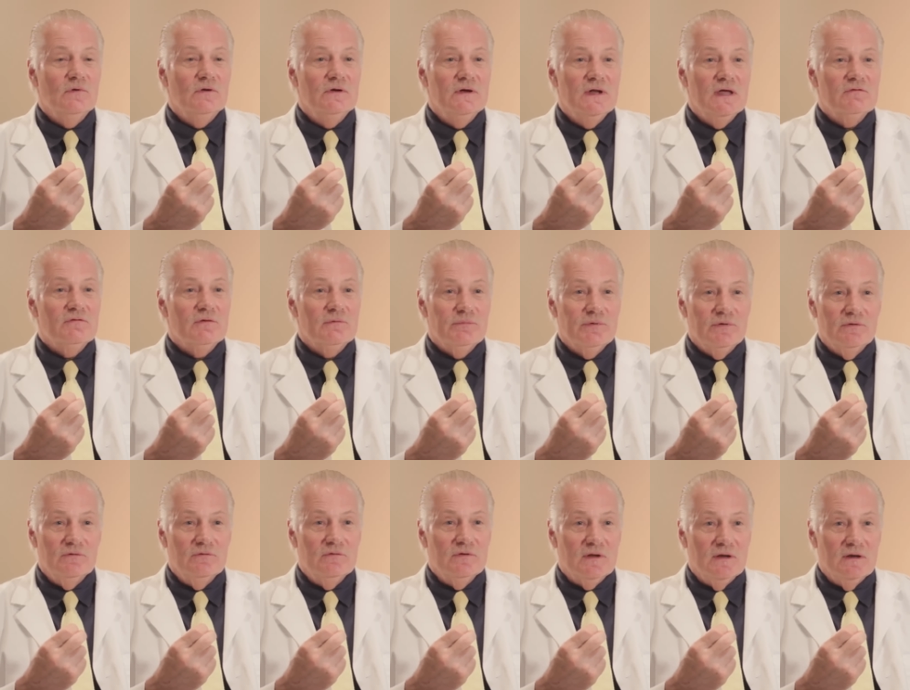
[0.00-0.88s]
will never
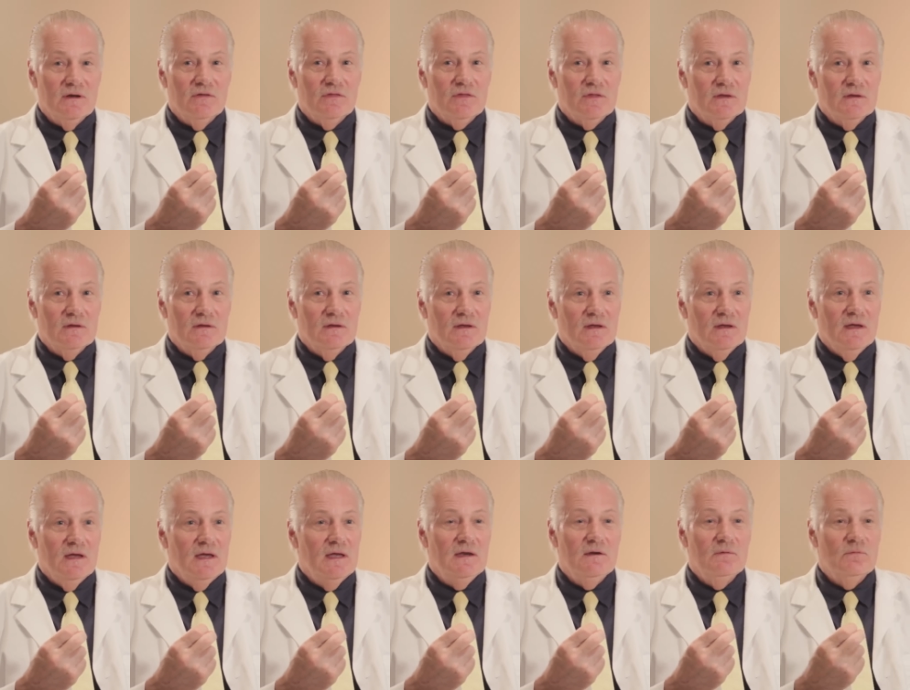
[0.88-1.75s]
produce anything
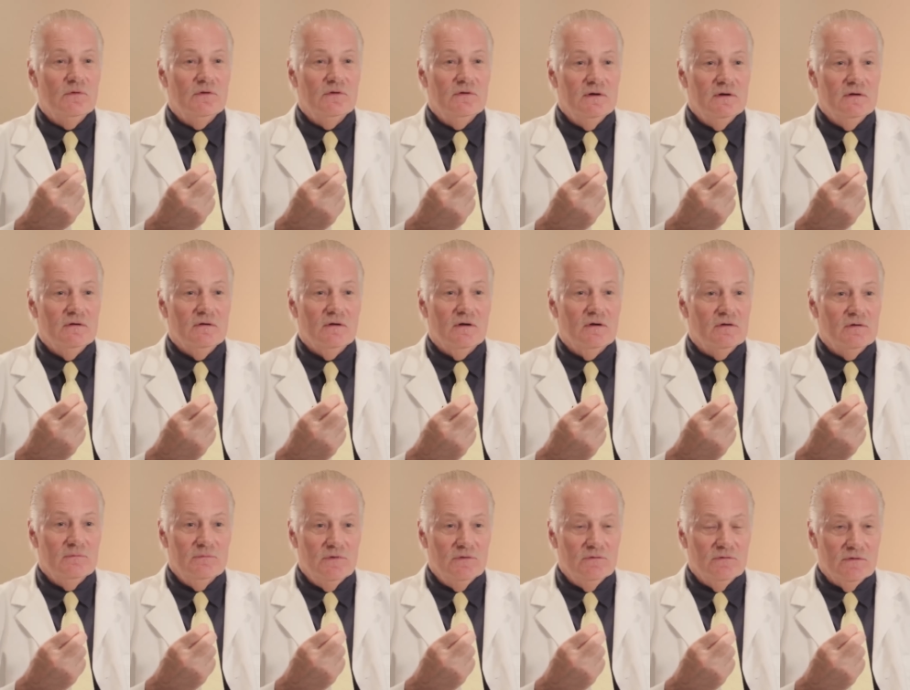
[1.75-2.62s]
anywhere near
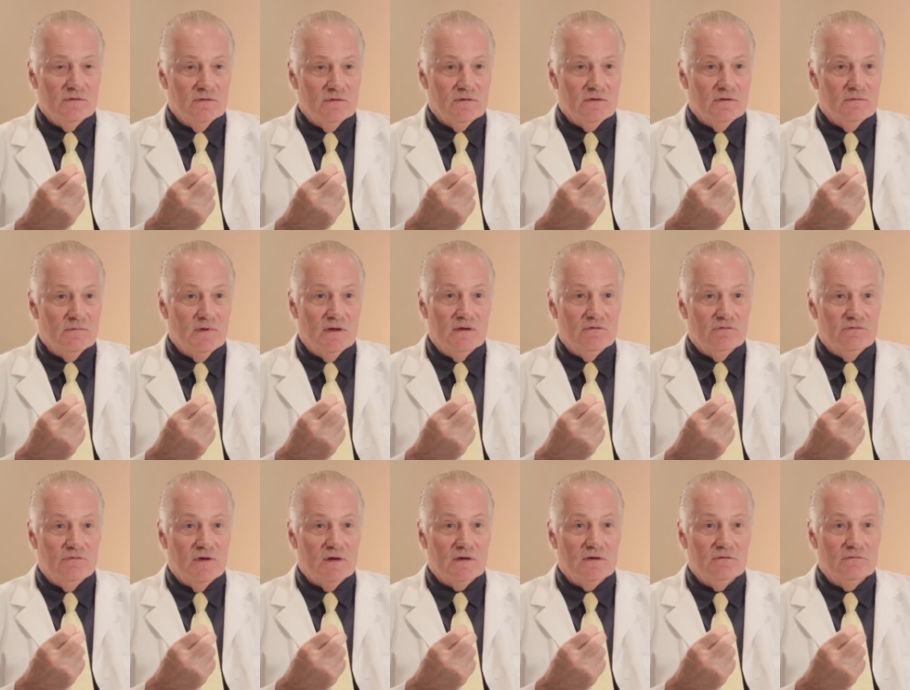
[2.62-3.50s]
our immune system as
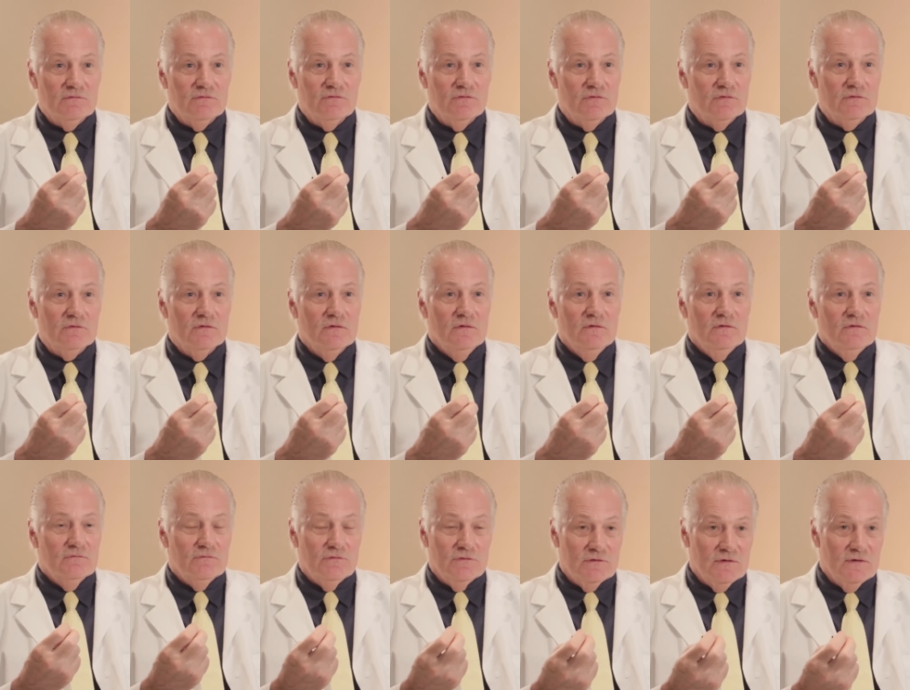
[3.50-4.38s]
effective for,
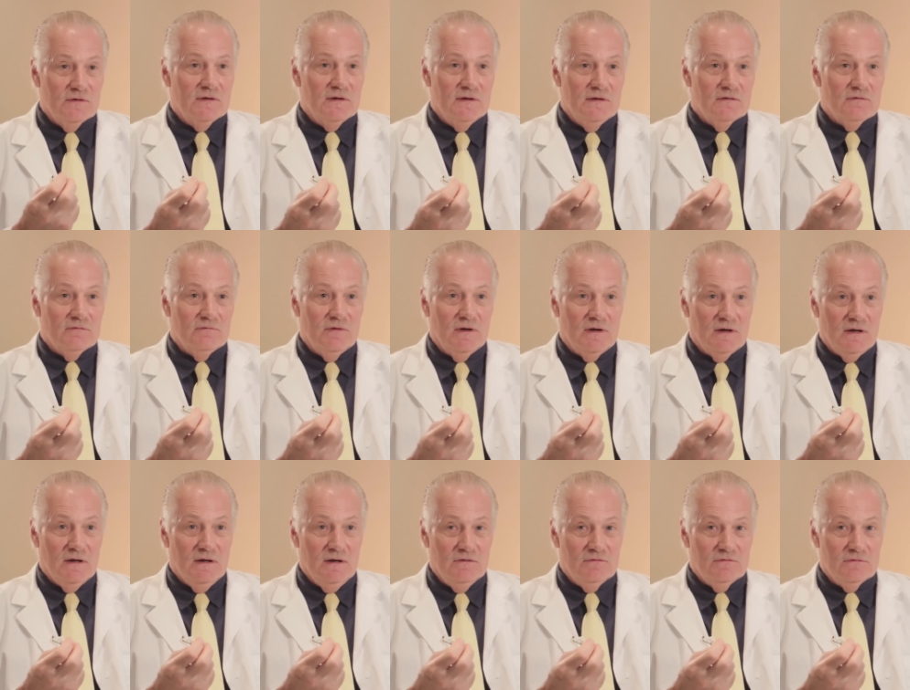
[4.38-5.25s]
for disease
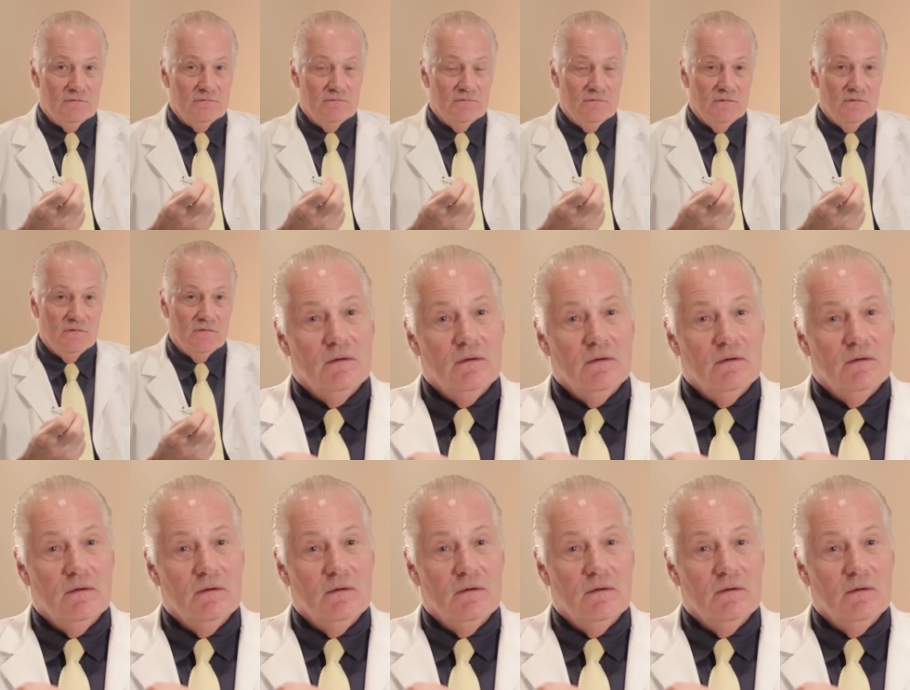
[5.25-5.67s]
eradication.